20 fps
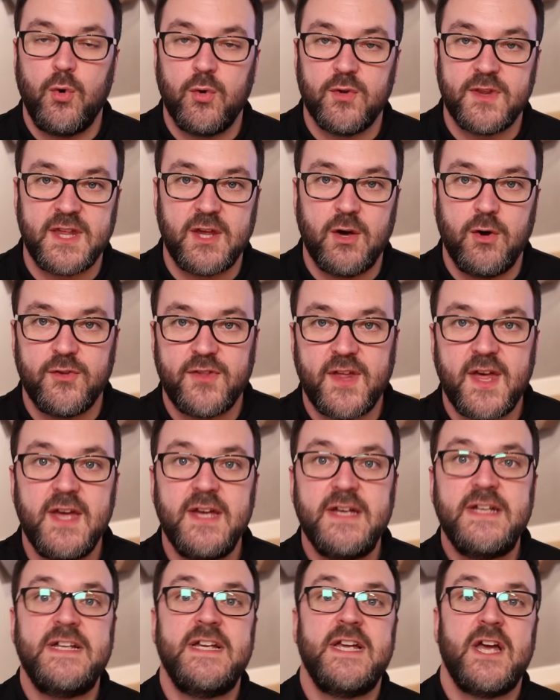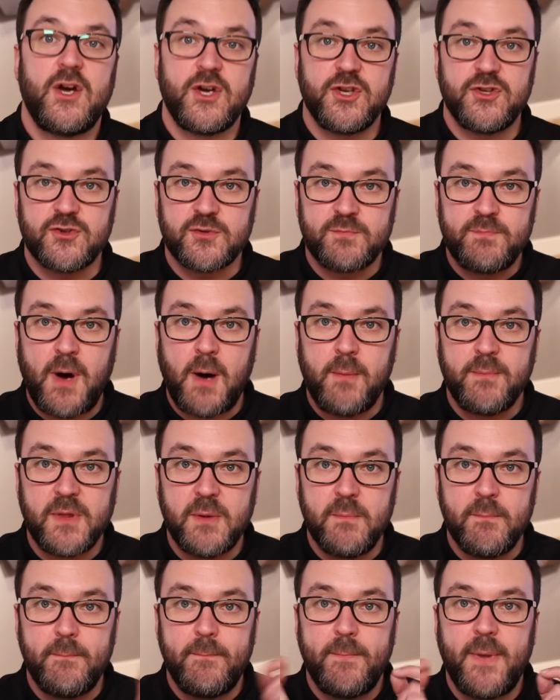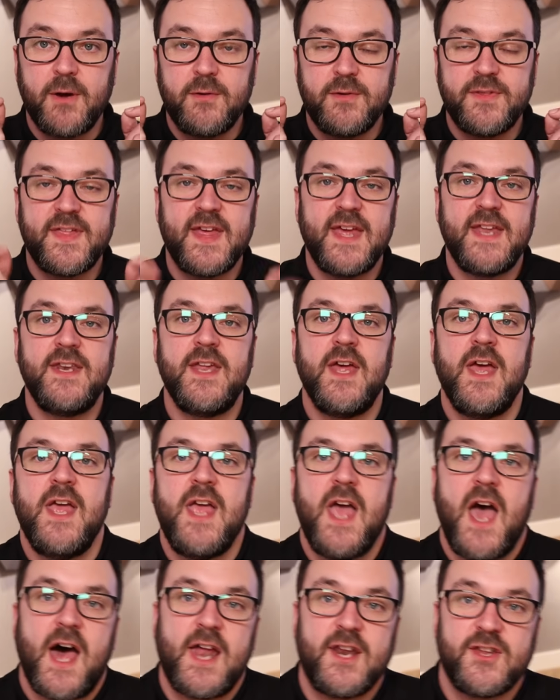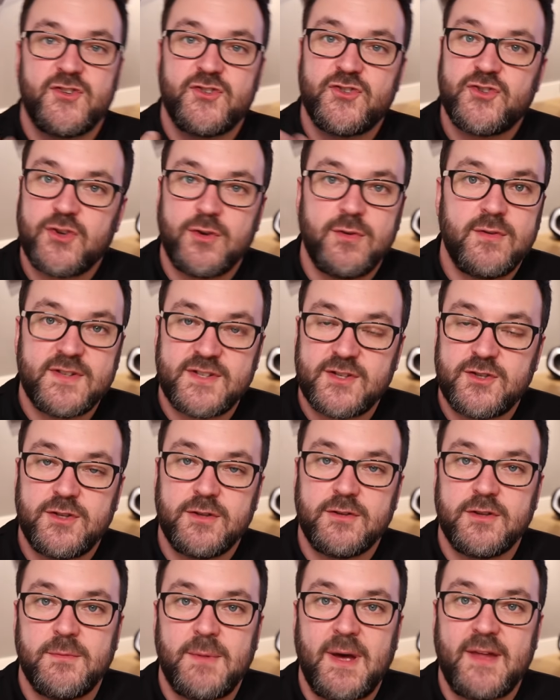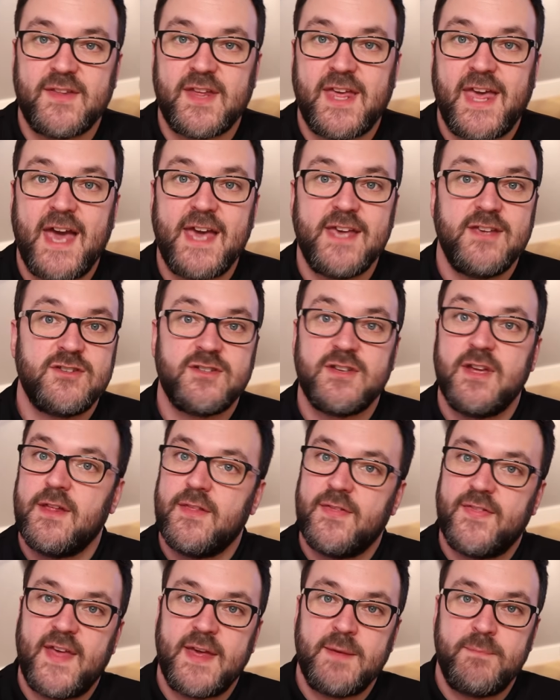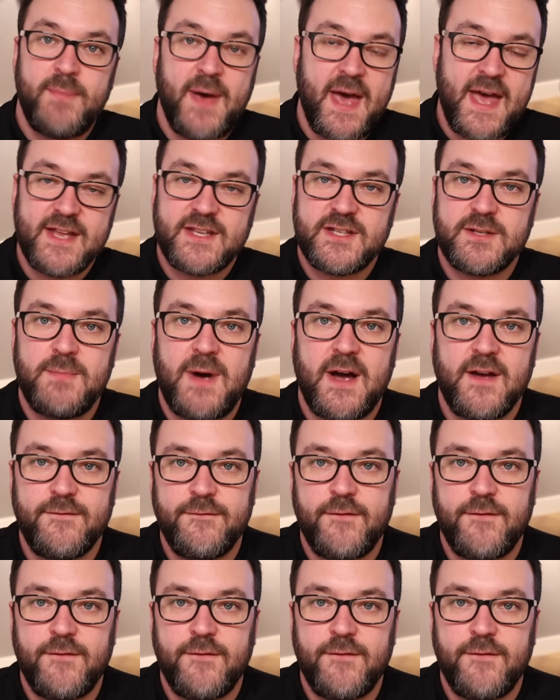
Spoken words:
or the other, or you just pop them both in, and as soon as I took them out the case, they paired to my